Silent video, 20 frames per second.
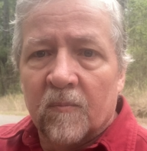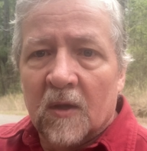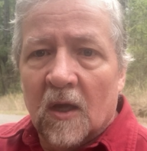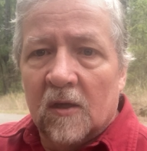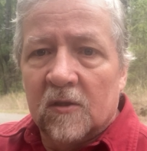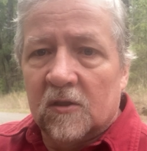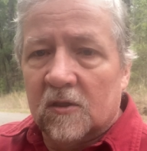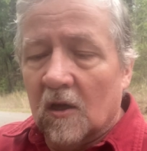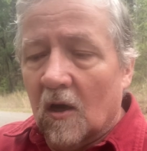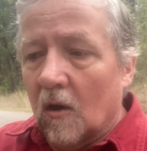
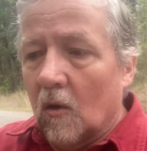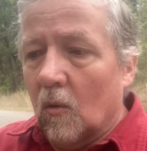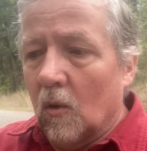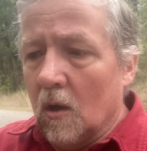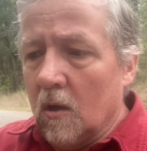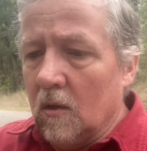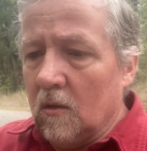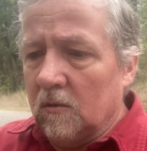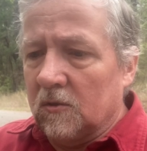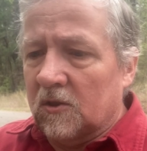So
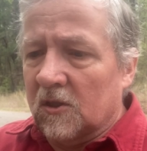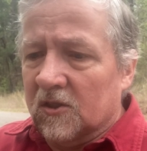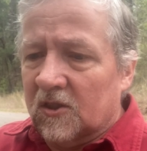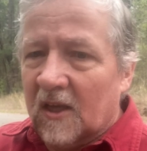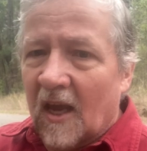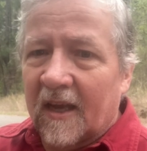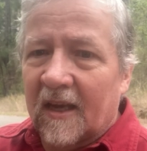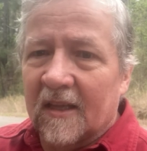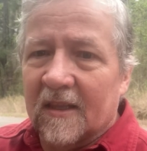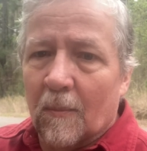just
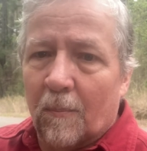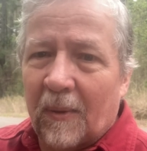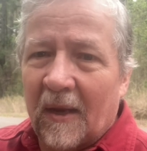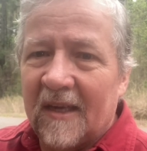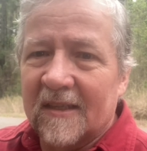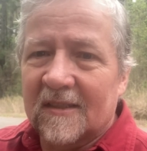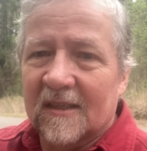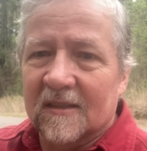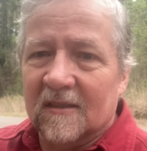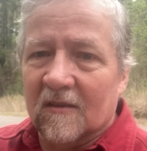taking the
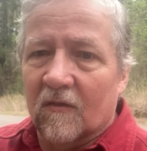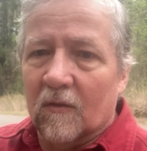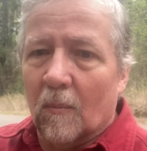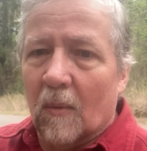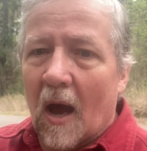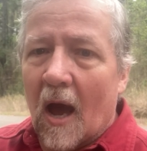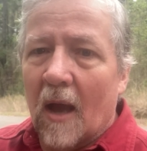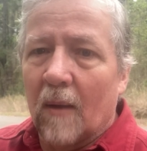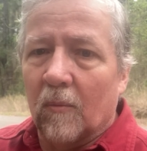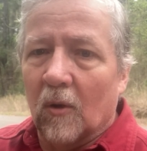pieces of the
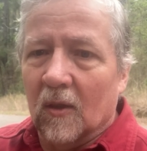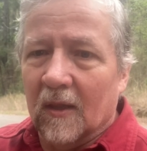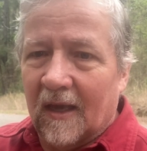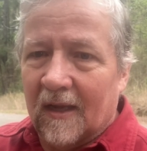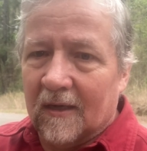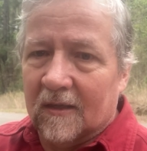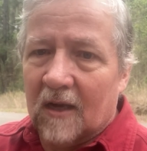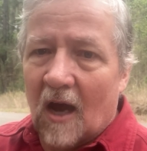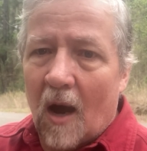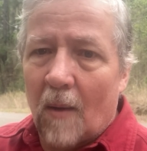Bible in
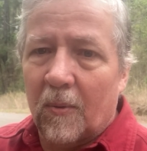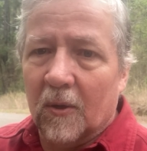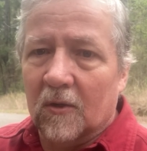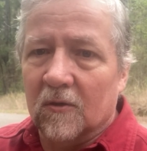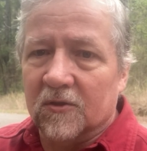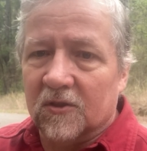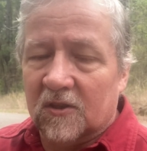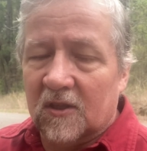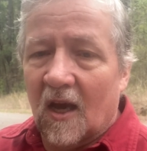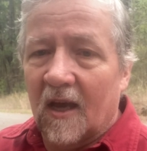a topical
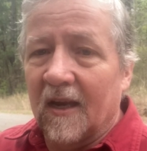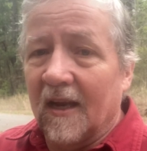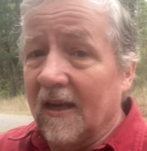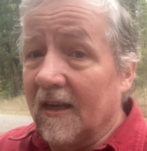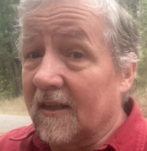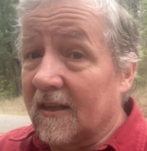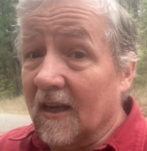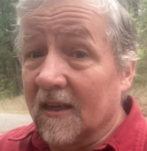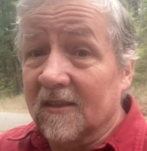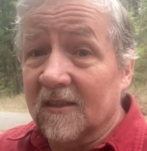study
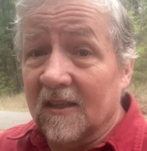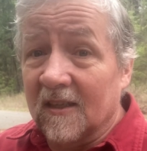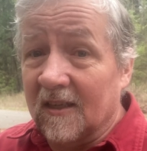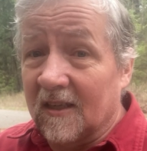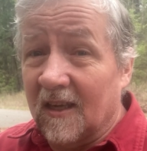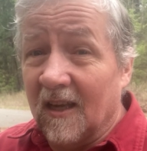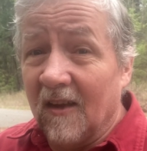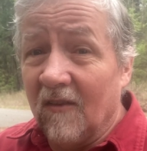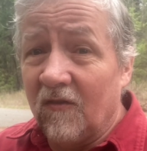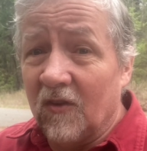doesn't
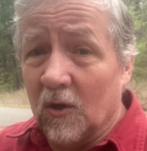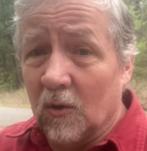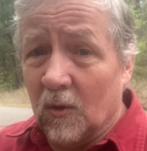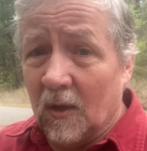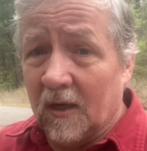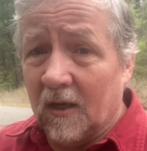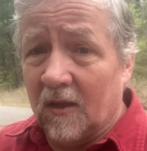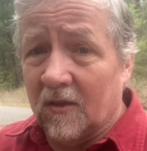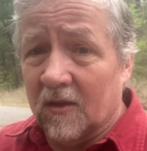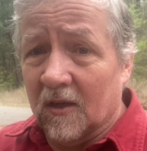give you
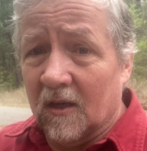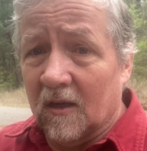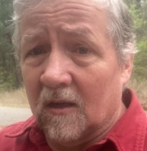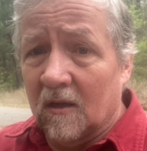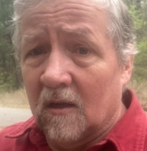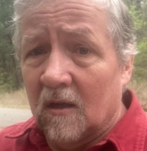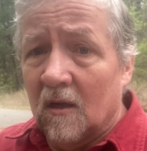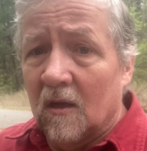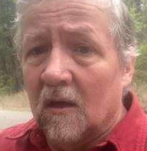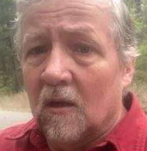anything.
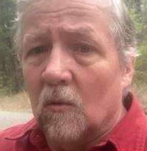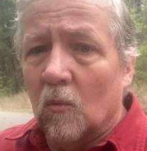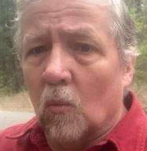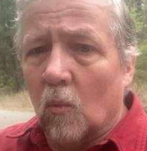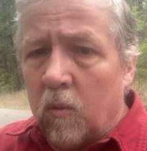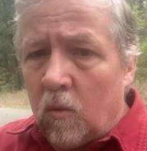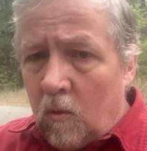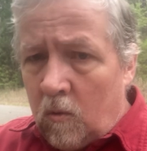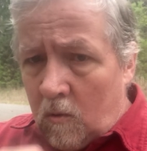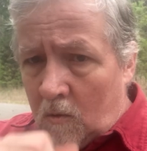
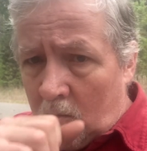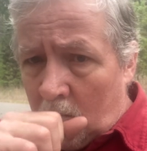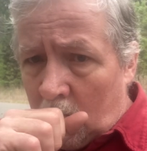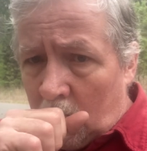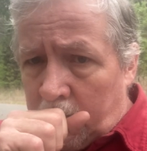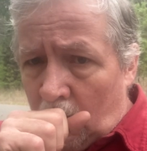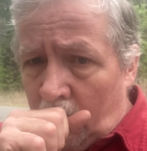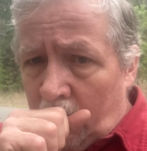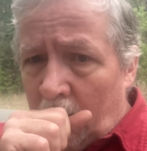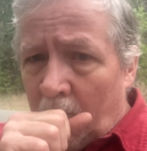
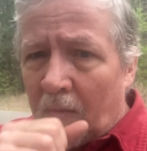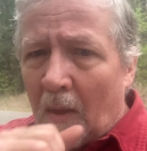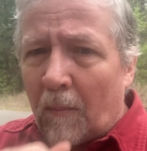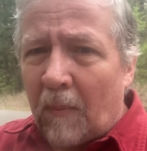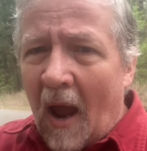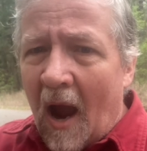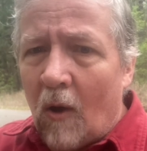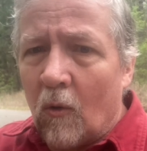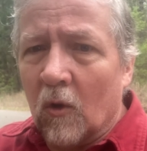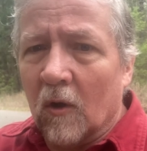The
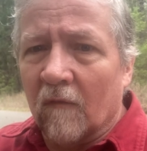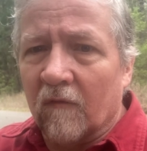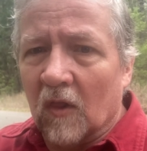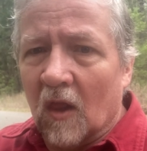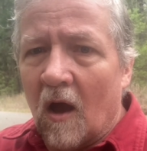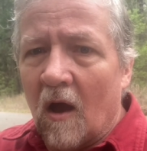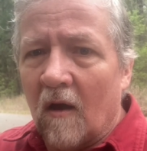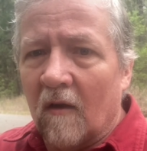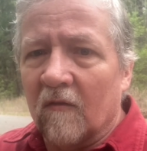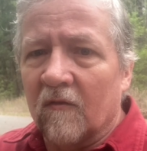power of
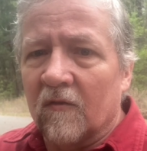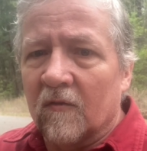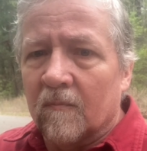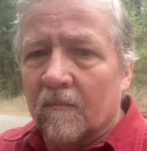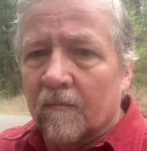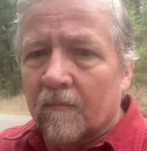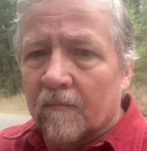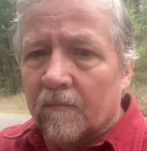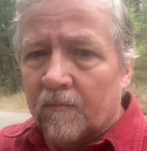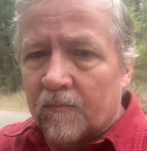love
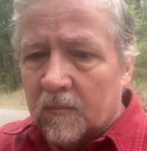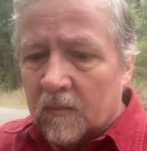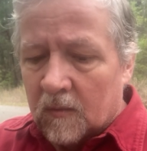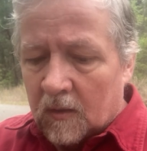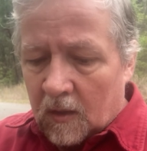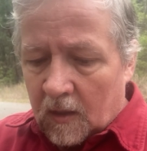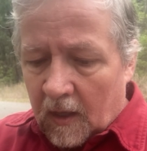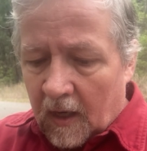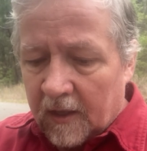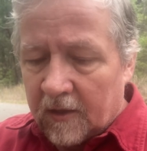
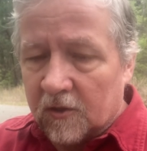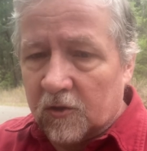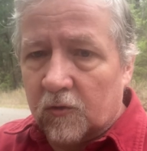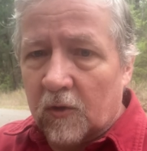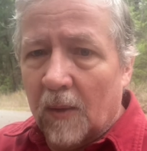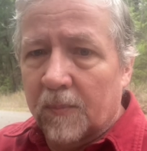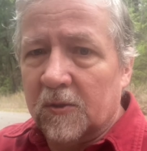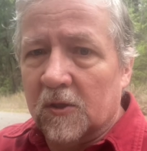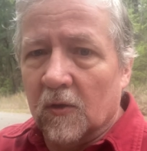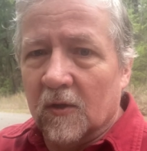in the
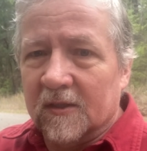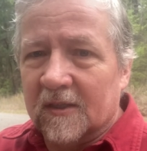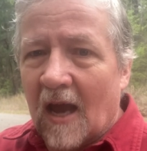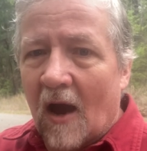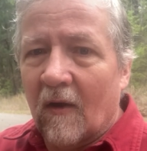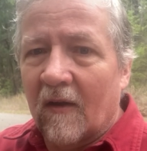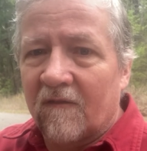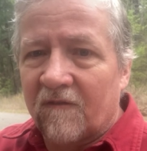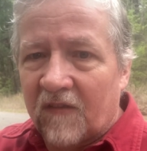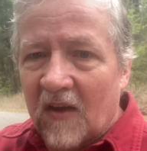scripture is
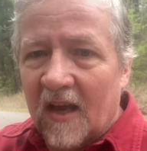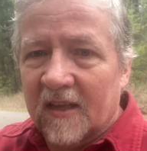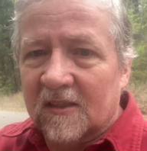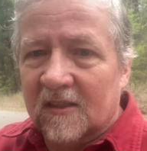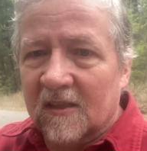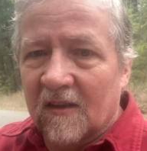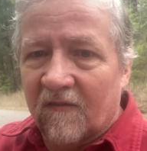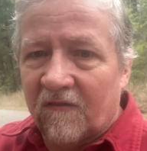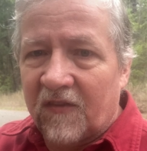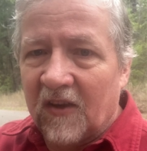how it
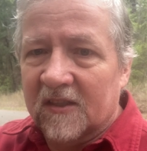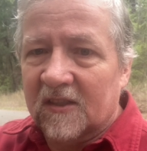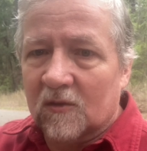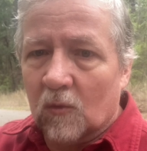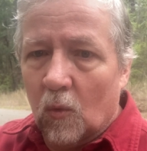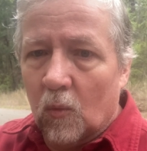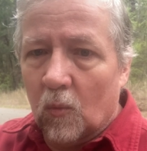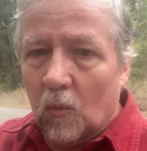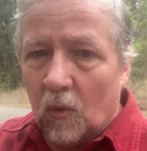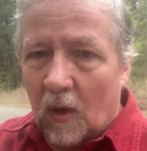fits
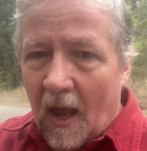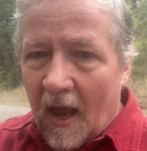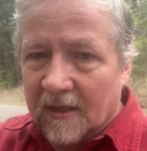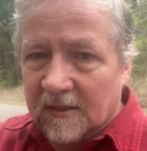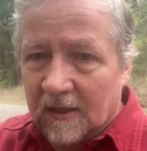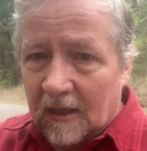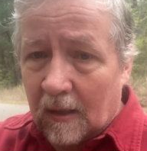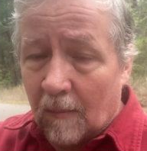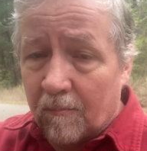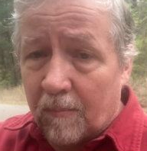
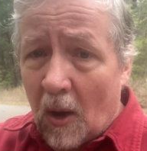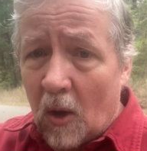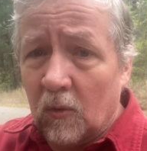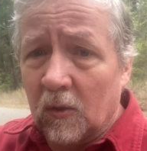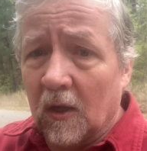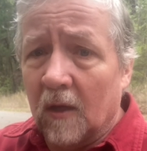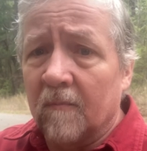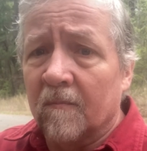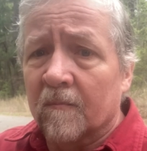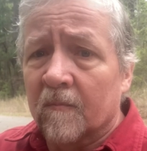as a component.